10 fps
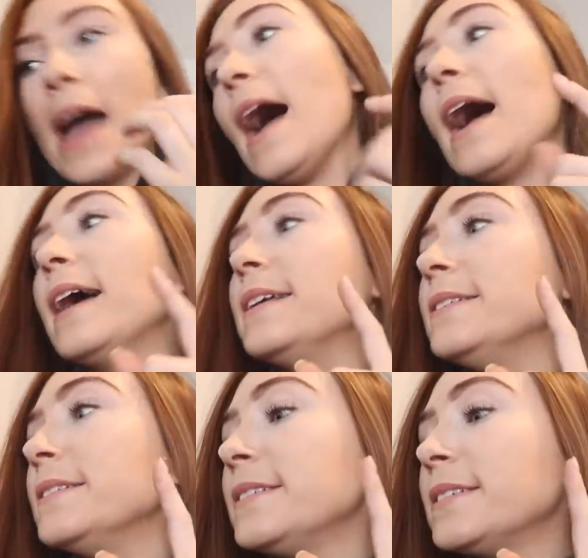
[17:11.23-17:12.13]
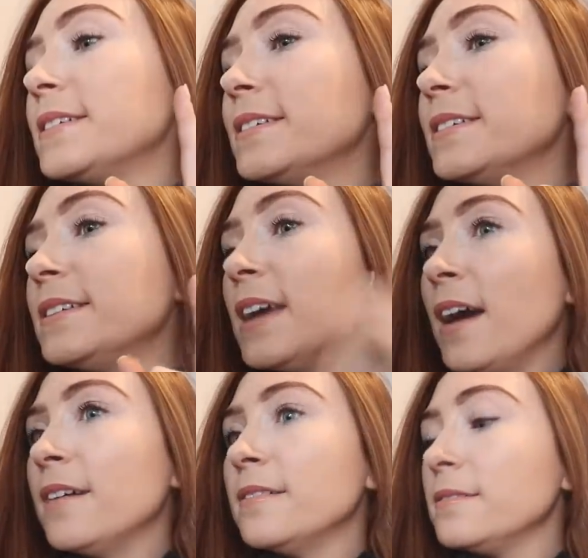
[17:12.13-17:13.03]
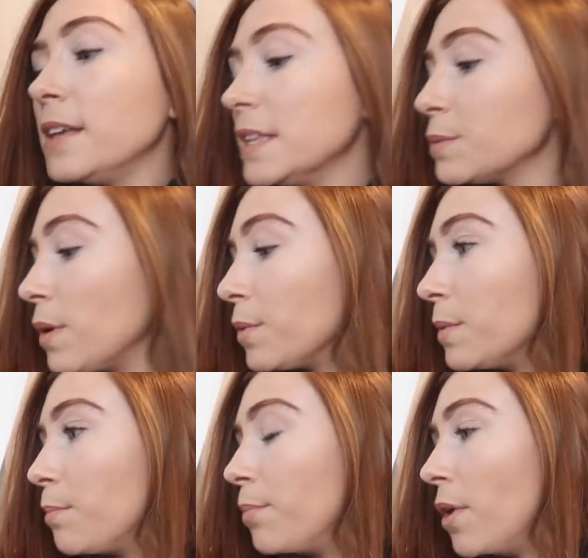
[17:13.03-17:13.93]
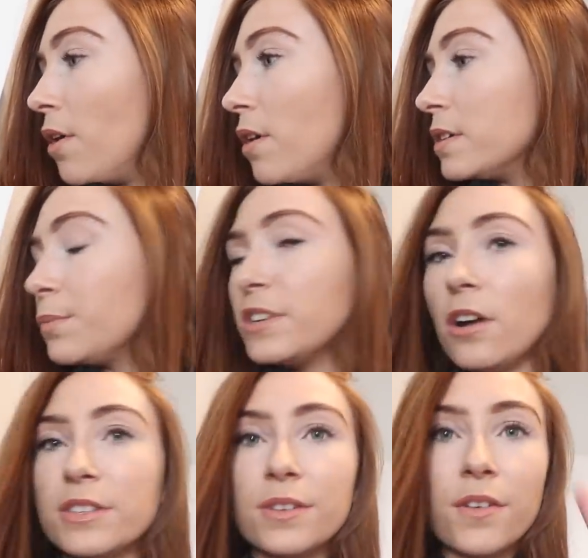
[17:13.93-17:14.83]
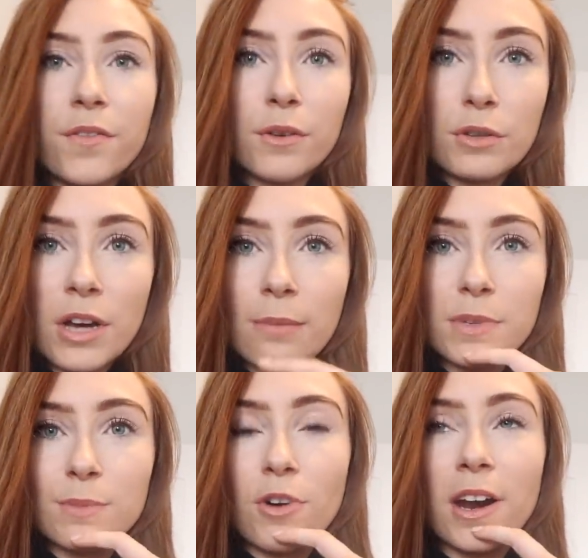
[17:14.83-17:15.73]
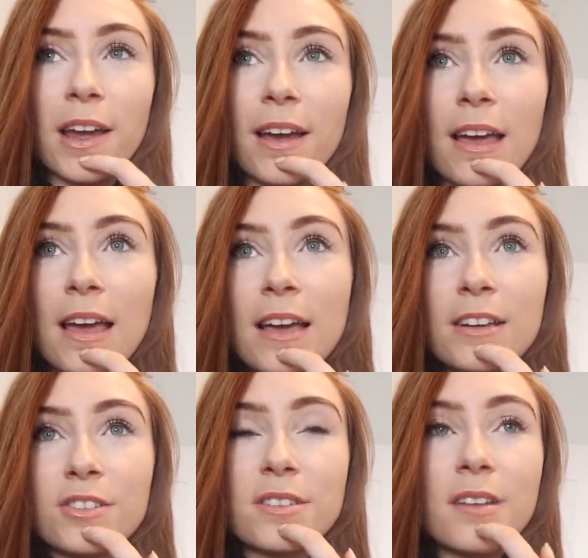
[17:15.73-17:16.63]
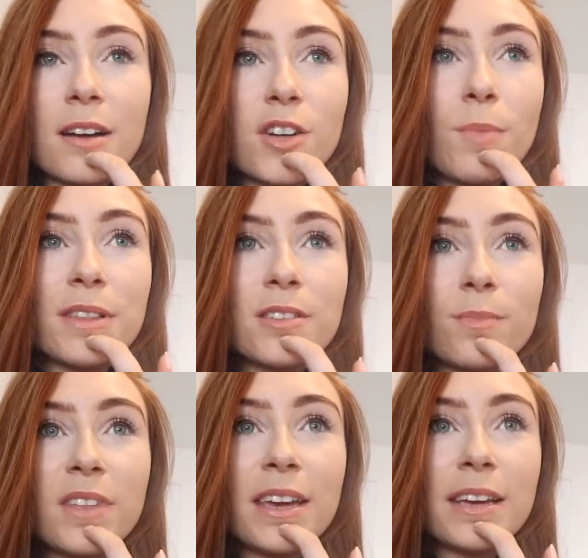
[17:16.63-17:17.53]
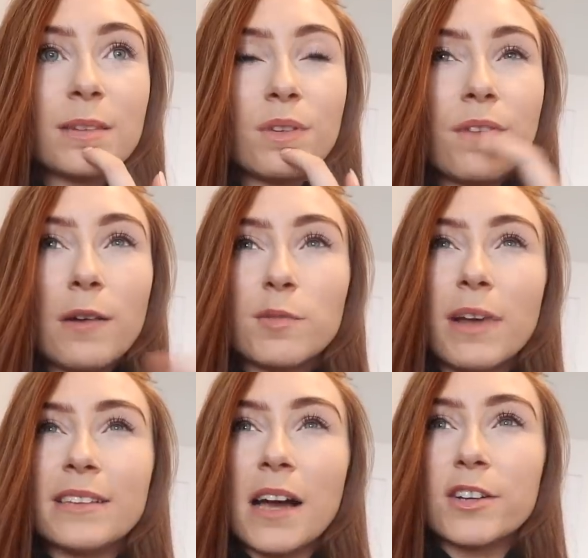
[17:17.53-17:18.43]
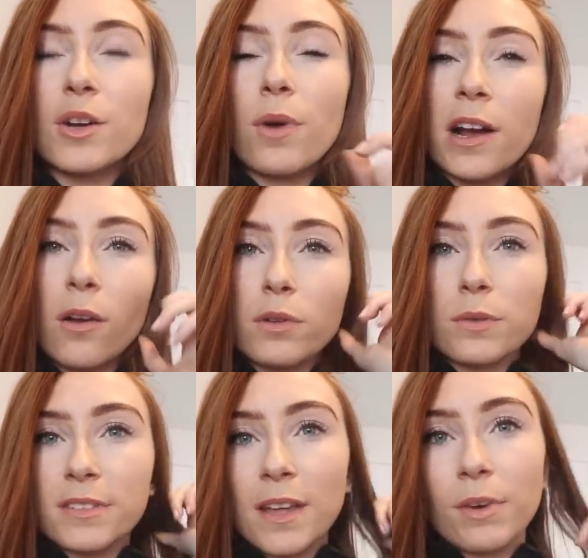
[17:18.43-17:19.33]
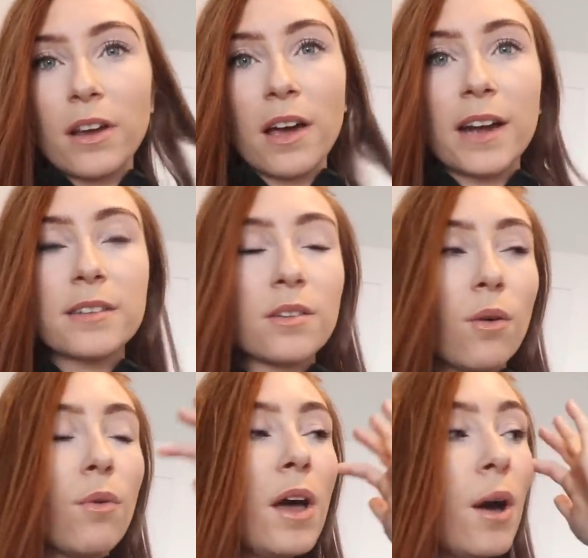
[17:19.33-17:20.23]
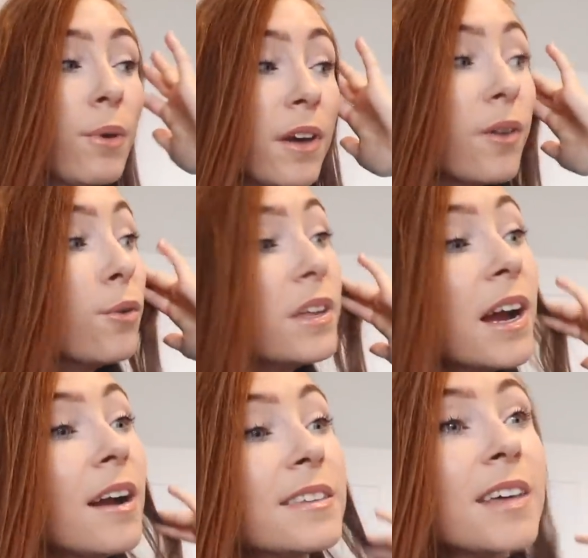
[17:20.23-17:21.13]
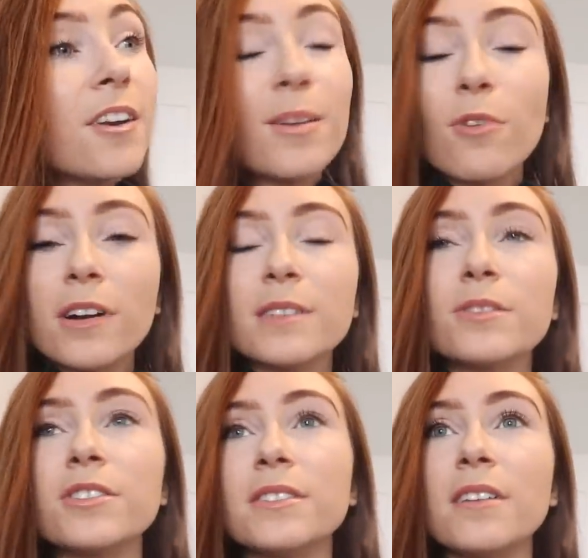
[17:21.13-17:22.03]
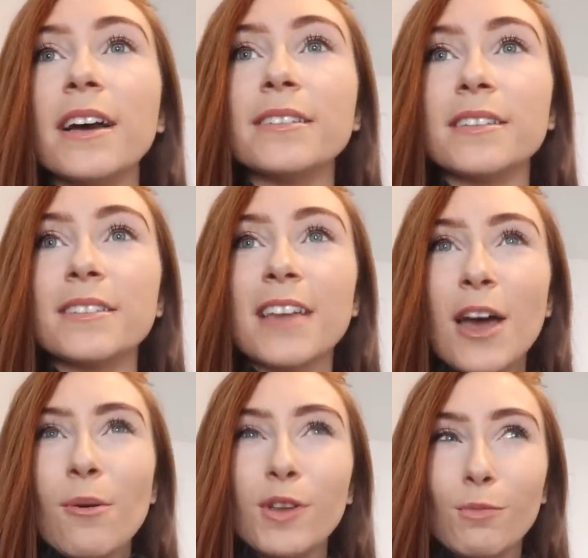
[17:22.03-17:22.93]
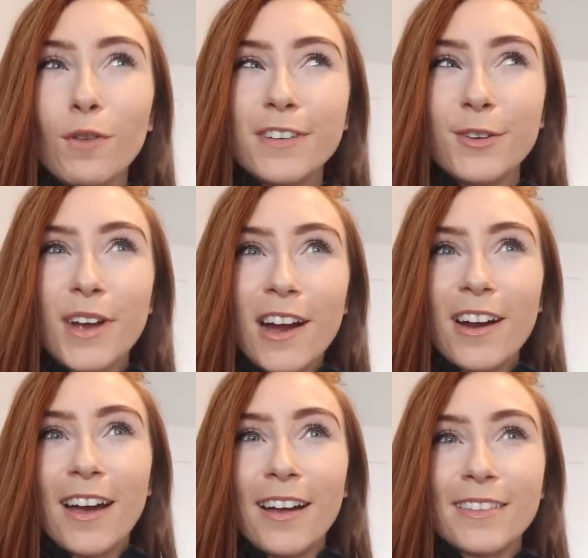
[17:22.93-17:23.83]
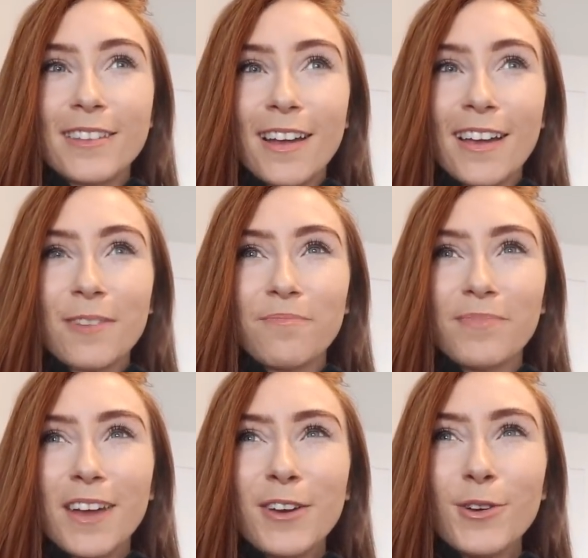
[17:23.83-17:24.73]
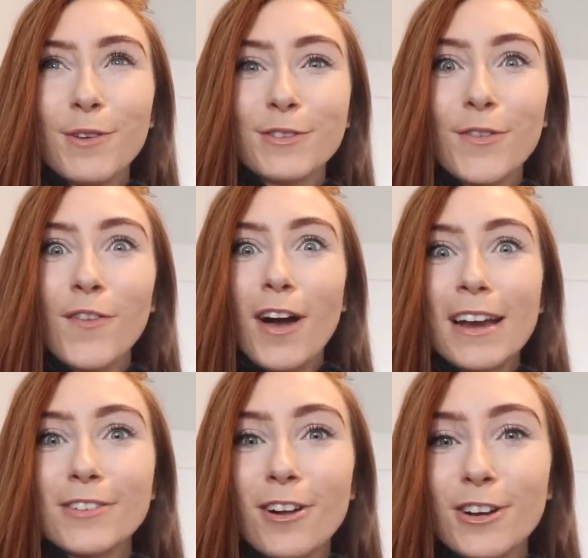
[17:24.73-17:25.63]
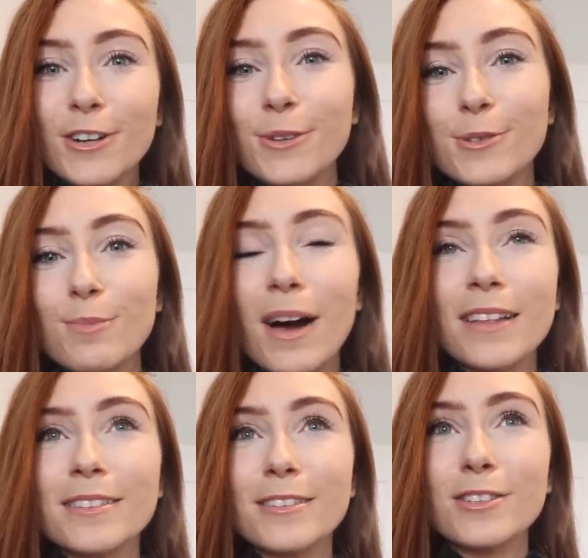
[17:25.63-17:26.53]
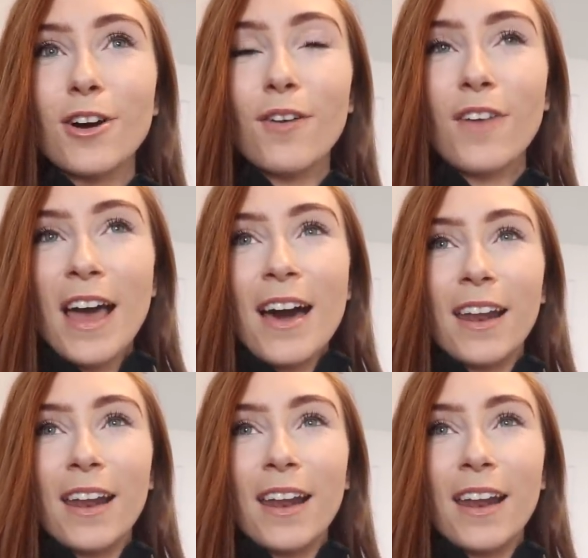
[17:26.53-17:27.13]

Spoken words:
And yeah, that's what we bought. We also did a food shop this morning, just stocked up on some things. We found a place actually quite close to us that we liked, so we can go there on Saturday mornings, which is nice. It's when you move to a new area, it's like, I don't know, you have to find all your new spots and stuff.